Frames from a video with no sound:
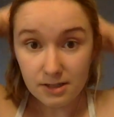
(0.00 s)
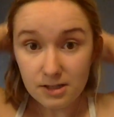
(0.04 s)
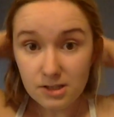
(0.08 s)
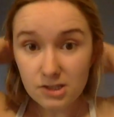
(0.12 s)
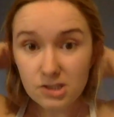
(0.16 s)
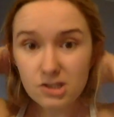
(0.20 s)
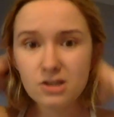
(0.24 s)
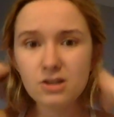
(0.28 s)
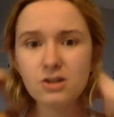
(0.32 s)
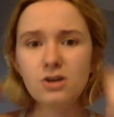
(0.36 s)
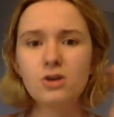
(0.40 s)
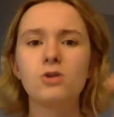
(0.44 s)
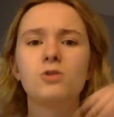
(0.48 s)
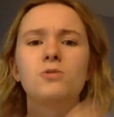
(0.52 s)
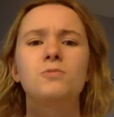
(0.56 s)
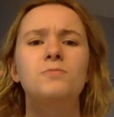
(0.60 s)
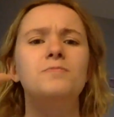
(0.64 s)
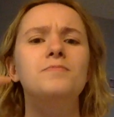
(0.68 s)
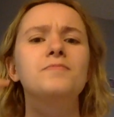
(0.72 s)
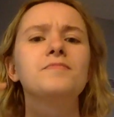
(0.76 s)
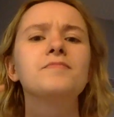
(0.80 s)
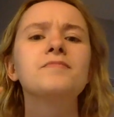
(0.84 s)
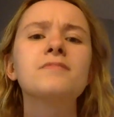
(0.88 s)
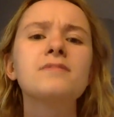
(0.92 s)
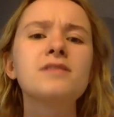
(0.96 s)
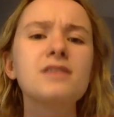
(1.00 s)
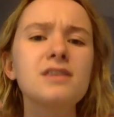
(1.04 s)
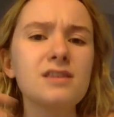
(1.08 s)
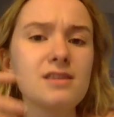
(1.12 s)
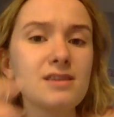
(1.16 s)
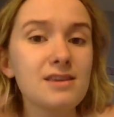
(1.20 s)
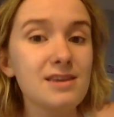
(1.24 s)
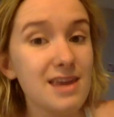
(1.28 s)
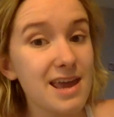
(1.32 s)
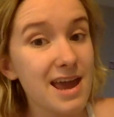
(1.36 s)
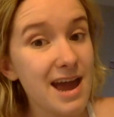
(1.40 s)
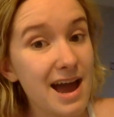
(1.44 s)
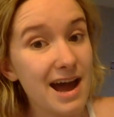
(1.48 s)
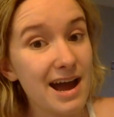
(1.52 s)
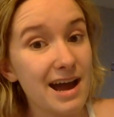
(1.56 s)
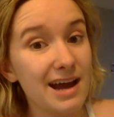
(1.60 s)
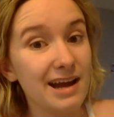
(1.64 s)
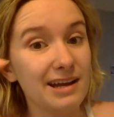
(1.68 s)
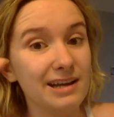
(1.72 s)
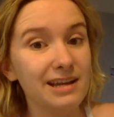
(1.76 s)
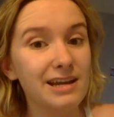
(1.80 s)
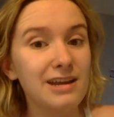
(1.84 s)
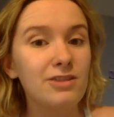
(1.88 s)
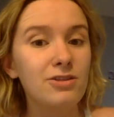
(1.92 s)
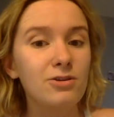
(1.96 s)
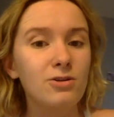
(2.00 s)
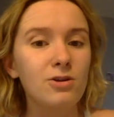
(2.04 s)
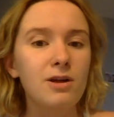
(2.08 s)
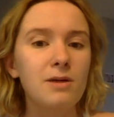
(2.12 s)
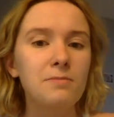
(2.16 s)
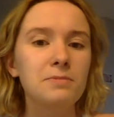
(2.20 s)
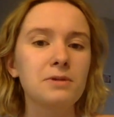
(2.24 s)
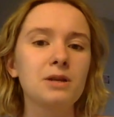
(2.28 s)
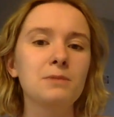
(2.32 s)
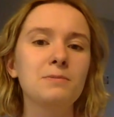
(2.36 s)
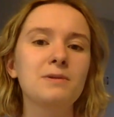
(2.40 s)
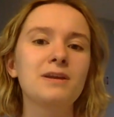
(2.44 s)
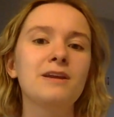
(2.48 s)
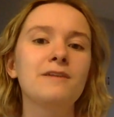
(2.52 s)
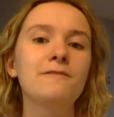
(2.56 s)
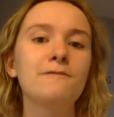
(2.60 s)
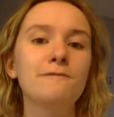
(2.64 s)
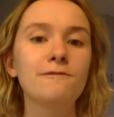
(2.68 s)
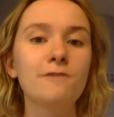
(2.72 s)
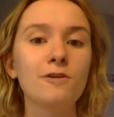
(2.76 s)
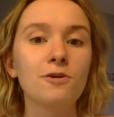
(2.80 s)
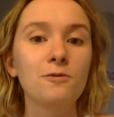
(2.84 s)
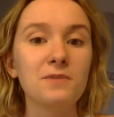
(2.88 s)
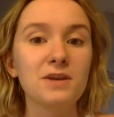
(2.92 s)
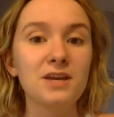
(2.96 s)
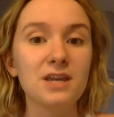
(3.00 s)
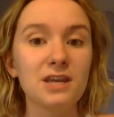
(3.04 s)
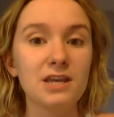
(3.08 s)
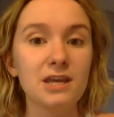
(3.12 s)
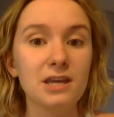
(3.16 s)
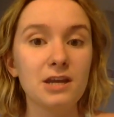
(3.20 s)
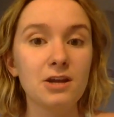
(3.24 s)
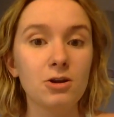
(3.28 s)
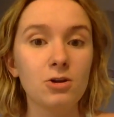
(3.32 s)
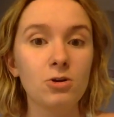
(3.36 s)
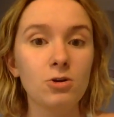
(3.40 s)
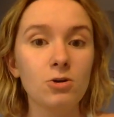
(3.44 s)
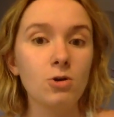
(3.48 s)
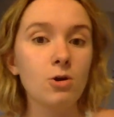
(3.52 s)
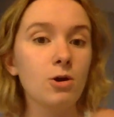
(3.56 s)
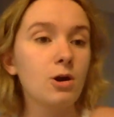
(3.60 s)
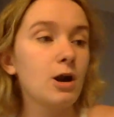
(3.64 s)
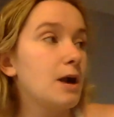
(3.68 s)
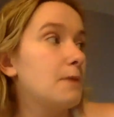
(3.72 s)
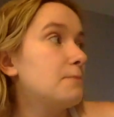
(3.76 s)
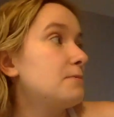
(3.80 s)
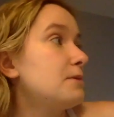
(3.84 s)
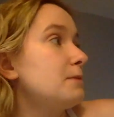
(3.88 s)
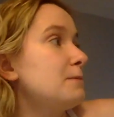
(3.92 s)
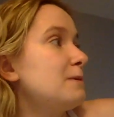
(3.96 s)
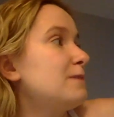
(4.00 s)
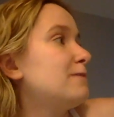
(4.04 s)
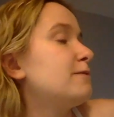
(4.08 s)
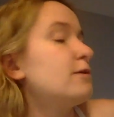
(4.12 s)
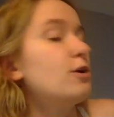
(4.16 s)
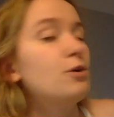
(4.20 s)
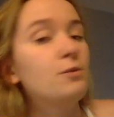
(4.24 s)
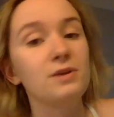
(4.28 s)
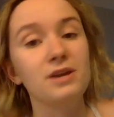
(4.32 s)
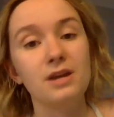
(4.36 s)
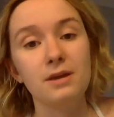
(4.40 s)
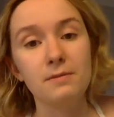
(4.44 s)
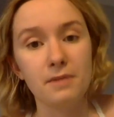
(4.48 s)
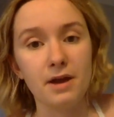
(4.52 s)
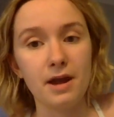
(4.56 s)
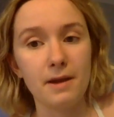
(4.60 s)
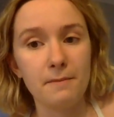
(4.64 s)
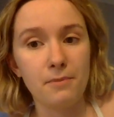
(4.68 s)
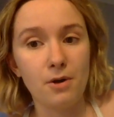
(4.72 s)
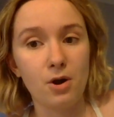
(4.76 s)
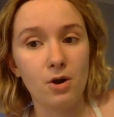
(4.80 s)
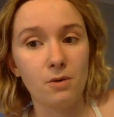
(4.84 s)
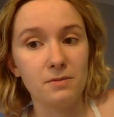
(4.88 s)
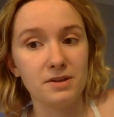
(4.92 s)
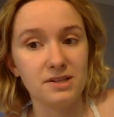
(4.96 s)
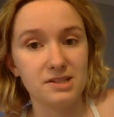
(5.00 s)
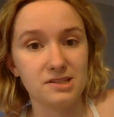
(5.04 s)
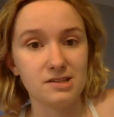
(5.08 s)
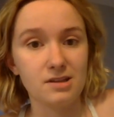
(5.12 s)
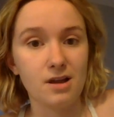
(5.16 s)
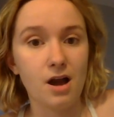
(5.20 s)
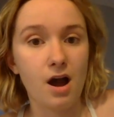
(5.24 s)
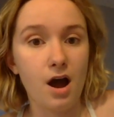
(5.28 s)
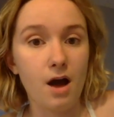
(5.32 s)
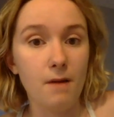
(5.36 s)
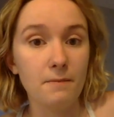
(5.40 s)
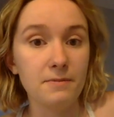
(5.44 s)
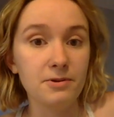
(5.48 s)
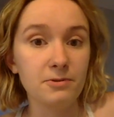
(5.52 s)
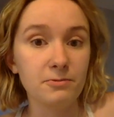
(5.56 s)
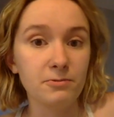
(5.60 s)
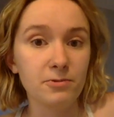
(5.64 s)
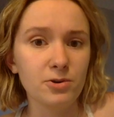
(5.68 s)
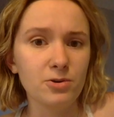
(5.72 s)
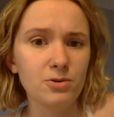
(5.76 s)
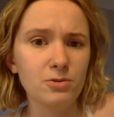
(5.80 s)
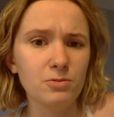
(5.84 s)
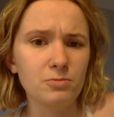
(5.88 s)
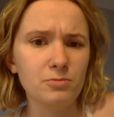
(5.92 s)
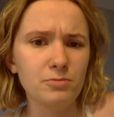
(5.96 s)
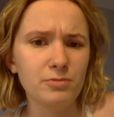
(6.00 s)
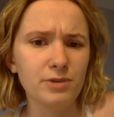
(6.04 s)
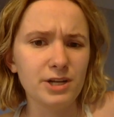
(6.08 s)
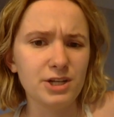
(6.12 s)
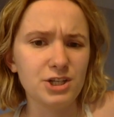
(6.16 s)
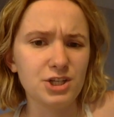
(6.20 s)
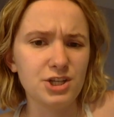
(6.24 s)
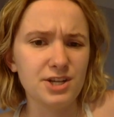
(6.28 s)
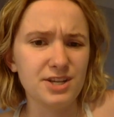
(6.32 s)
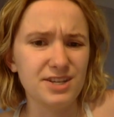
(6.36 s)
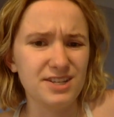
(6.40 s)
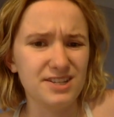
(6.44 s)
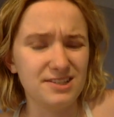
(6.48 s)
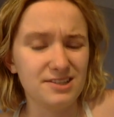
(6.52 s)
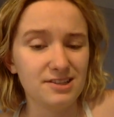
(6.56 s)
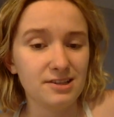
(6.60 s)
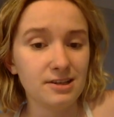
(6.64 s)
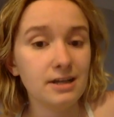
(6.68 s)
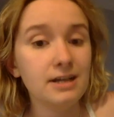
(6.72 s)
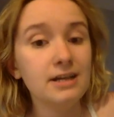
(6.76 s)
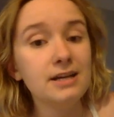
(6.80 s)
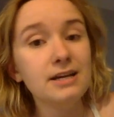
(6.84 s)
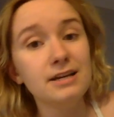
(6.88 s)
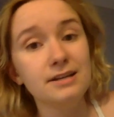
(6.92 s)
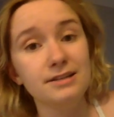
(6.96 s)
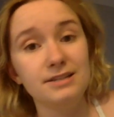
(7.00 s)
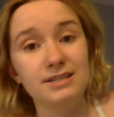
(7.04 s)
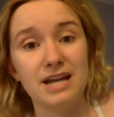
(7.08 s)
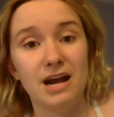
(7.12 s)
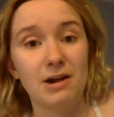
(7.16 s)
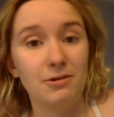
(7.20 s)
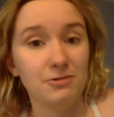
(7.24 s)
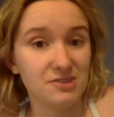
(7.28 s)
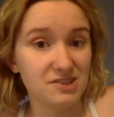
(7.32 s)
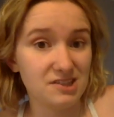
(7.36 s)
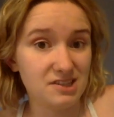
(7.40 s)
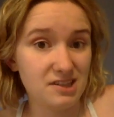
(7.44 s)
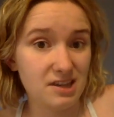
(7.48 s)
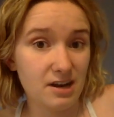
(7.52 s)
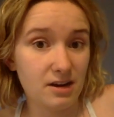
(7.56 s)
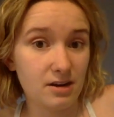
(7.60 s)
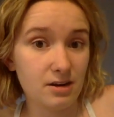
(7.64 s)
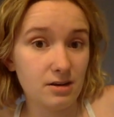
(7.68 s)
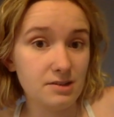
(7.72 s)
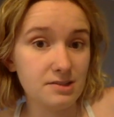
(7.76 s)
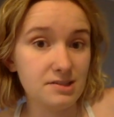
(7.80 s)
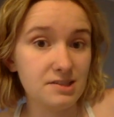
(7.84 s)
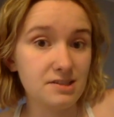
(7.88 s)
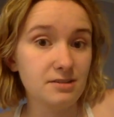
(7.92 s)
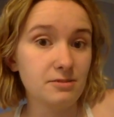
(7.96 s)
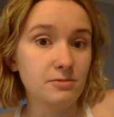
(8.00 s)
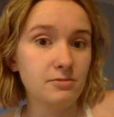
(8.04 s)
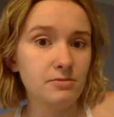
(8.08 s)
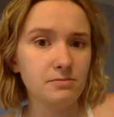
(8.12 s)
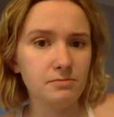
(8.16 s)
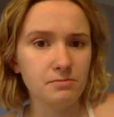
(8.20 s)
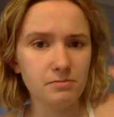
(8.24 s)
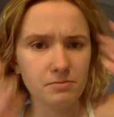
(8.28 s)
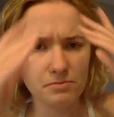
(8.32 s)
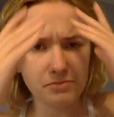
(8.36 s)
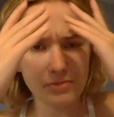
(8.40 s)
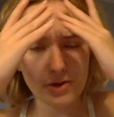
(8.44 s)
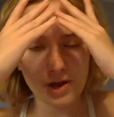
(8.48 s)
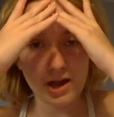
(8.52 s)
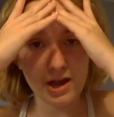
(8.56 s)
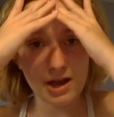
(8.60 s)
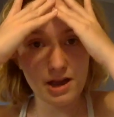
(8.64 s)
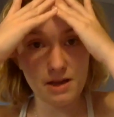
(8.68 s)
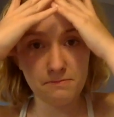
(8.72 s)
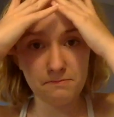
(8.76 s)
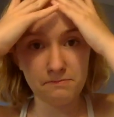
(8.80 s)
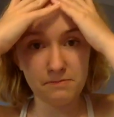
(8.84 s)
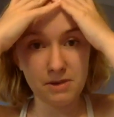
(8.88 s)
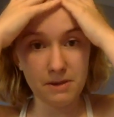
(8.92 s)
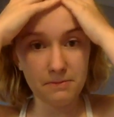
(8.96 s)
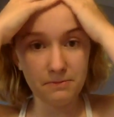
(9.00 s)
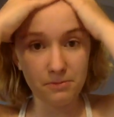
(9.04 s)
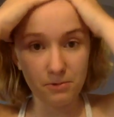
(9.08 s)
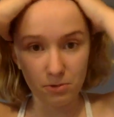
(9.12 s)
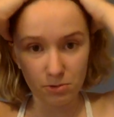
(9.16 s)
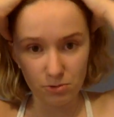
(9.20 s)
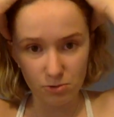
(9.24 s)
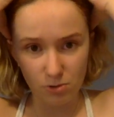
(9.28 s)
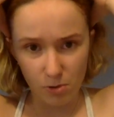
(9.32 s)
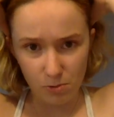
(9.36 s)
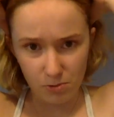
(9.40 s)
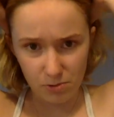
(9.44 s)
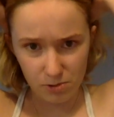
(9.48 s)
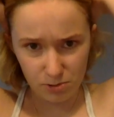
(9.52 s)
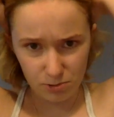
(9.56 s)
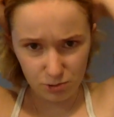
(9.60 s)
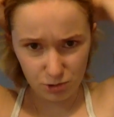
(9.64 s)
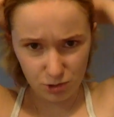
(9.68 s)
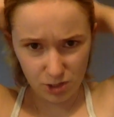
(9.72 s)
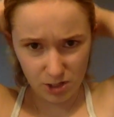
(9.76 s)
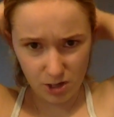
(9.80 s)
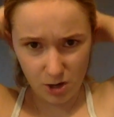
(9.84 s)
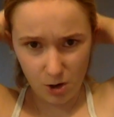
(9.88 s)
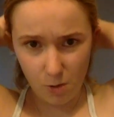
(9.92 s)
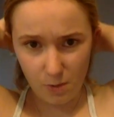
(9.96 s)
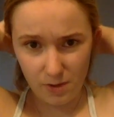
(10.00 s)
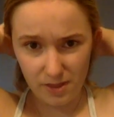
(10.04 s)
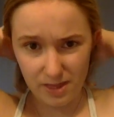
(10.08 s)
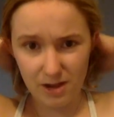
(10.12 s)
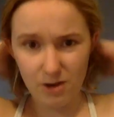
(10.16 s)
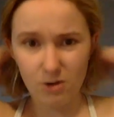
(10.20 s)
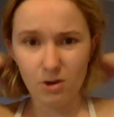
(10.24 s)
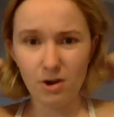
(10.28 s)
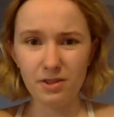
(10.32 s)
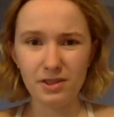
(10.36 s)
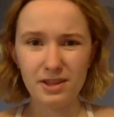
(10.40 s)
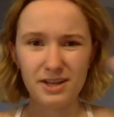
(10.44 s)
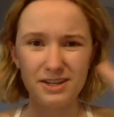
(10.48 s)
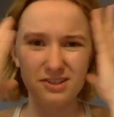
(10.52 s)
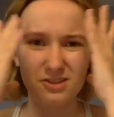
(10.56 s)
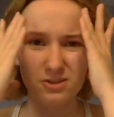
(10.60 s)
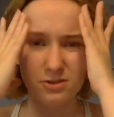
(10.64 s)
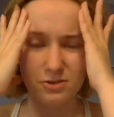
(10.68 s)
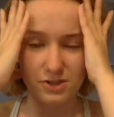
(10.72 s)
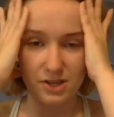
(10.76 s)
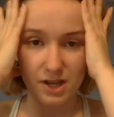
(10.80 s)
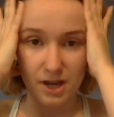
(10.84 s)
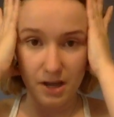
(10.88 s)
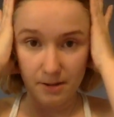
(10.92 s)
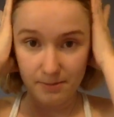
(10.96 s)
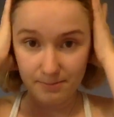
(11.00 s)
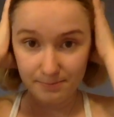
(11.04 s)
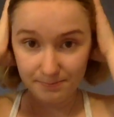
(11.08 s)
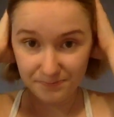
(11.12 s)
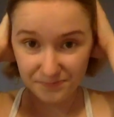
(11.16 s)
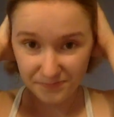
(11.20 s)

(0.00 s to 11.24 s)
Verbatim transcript: So yeah, either I'm going to be filming here or I'm going to be filming in my apartment's common room, which is downstairs. But people don't usually go in there unless there's a